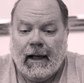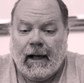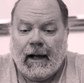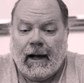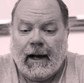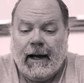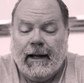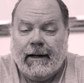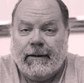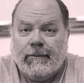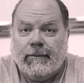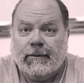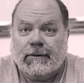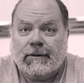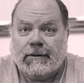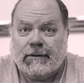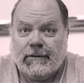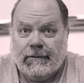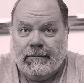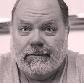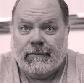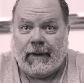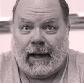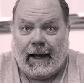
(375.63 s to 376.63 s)
I was
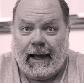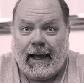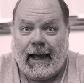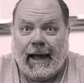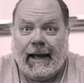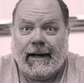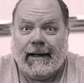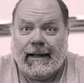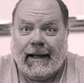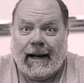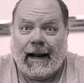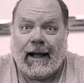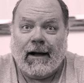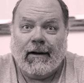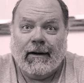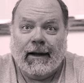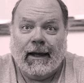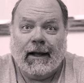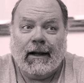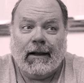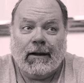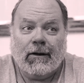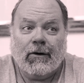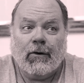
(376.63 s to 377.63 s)
I had to get out and
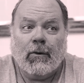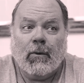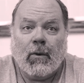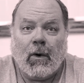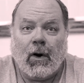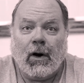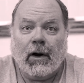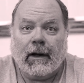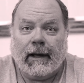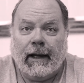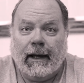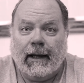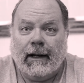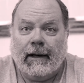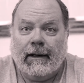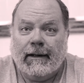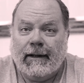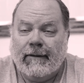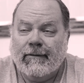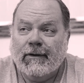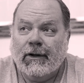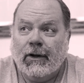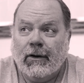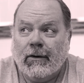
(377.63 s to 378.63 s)
get a little walk in,
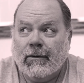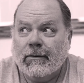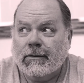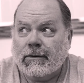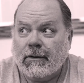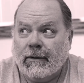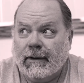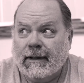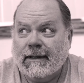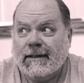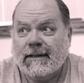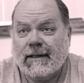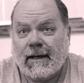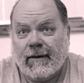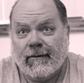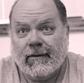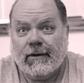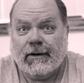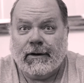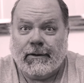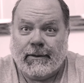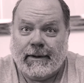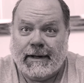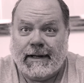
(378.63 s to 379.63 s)
even though it was only
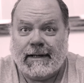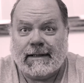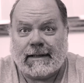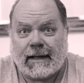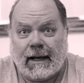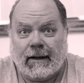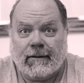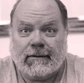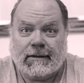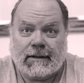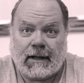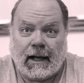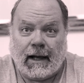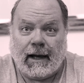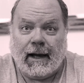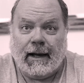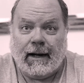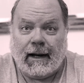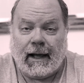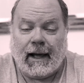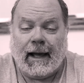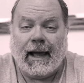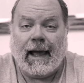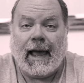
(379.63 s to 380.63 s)
seven degrees
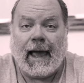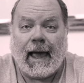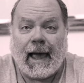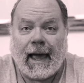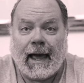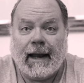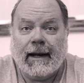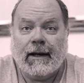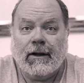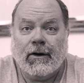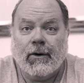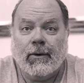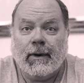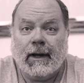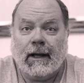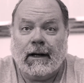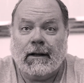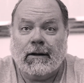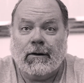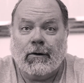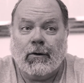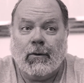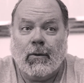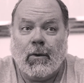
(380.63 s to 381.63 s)
outside. I had to go get a
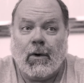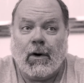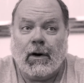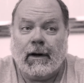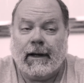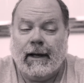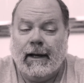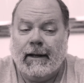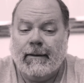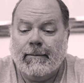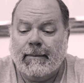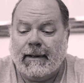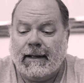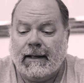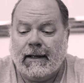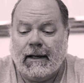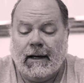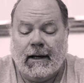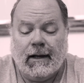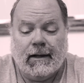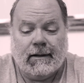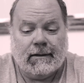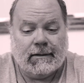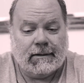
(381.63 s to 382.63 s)
little walk in
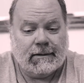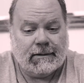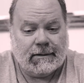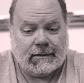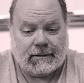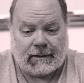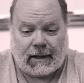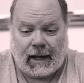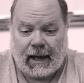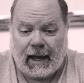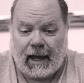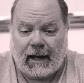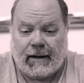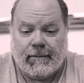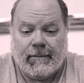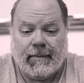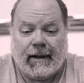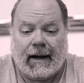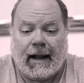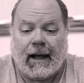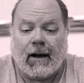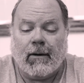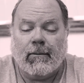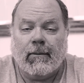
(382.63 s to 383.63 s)
because I hadn't
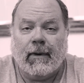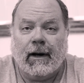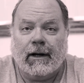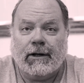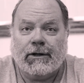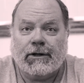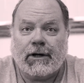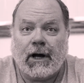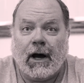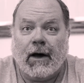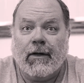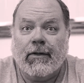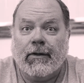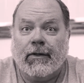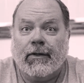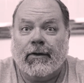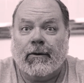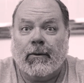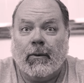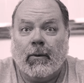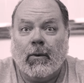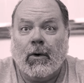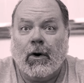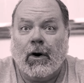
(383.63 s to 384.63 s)
been out much other
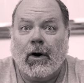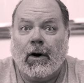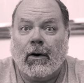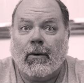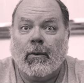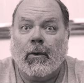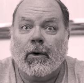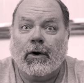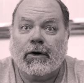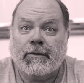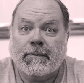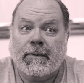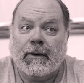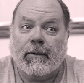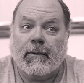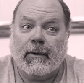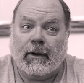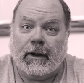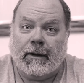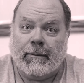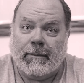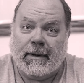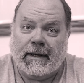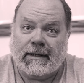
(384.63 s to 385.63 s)
than work. Work's been
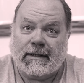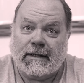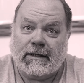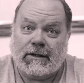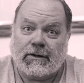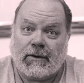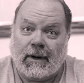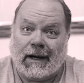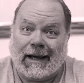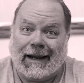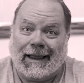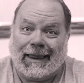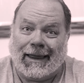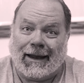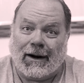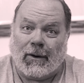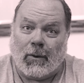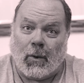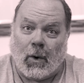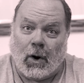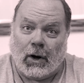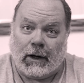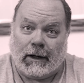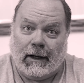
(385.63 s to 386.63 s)
really busy, so I got a lot
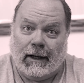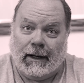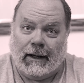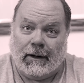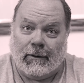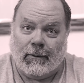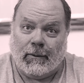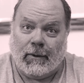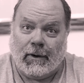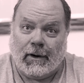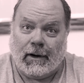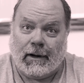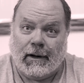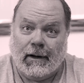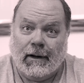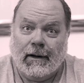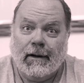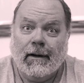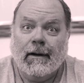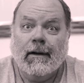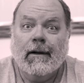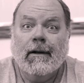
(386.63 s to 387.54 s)
of walking in at work.